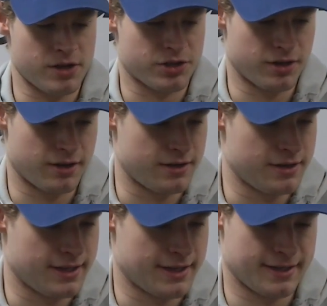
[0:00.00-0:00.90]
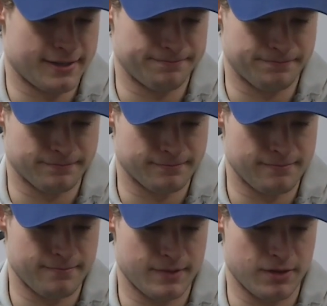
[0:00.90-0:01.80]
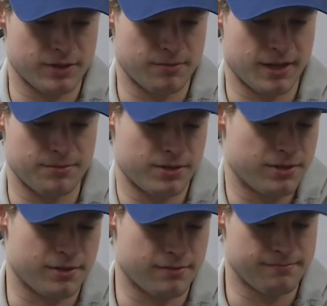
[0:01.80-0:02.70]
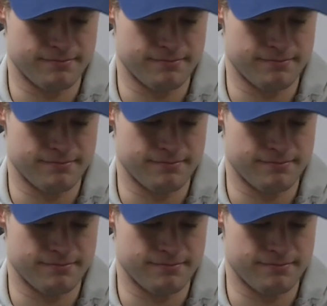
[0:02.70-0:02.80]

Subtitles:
I'm not sure. You know, sometimes you just,